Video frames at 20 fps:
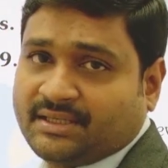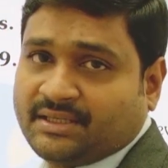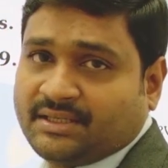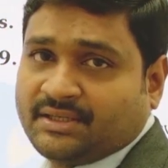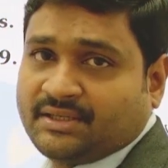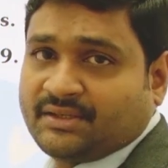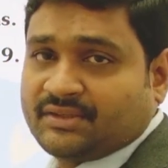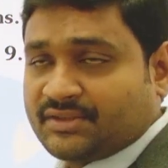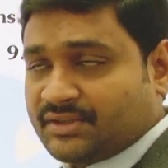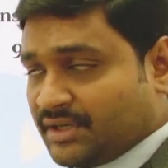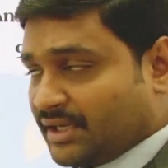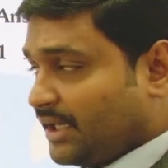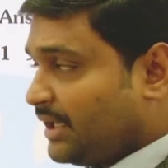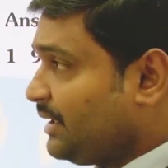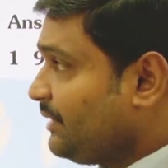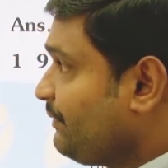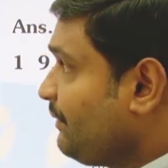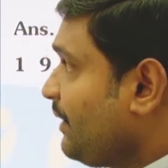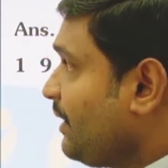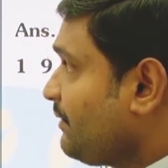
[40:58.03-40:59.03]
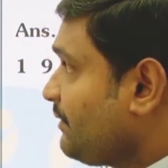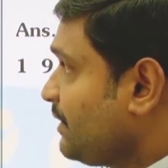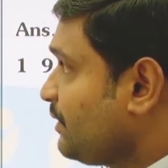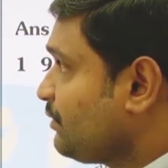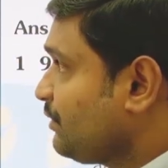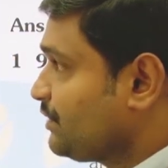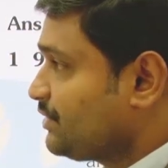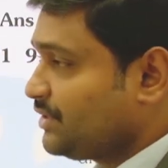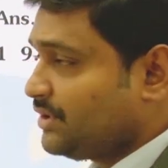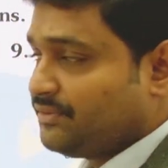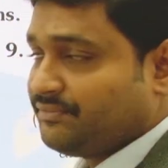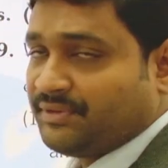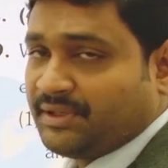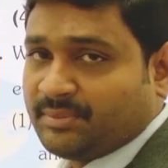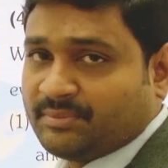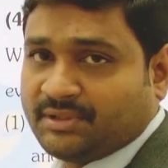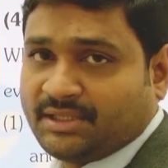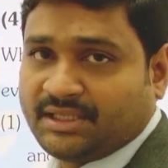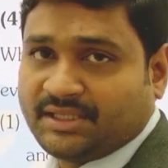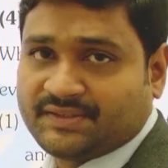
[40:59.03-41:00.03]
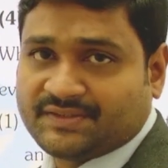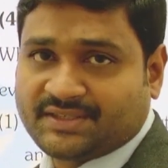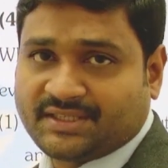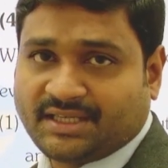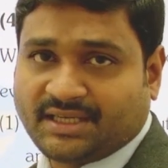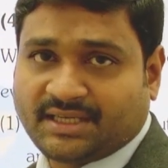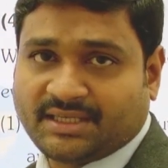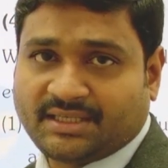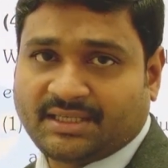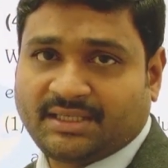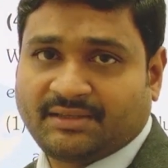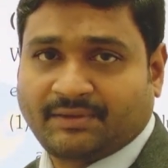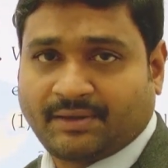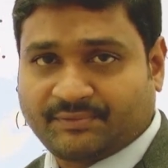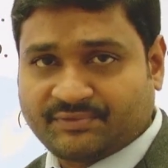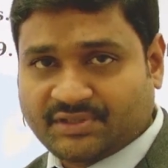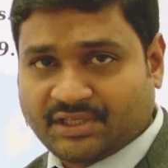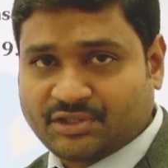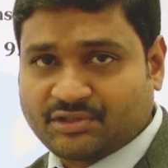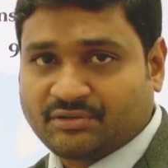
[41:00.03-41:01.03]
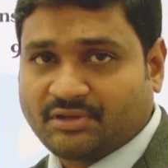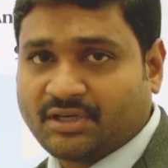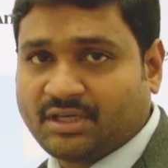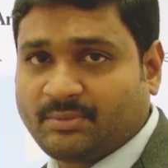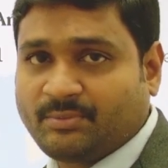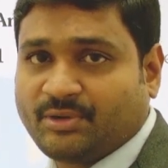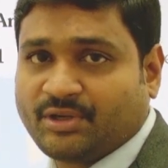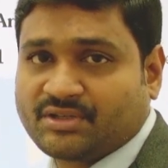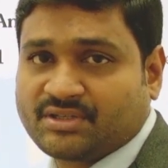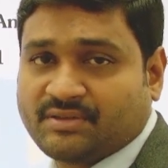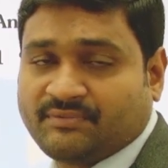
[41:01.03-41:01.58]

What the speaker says: Straightforward question from the NCERT of sexual reproduction of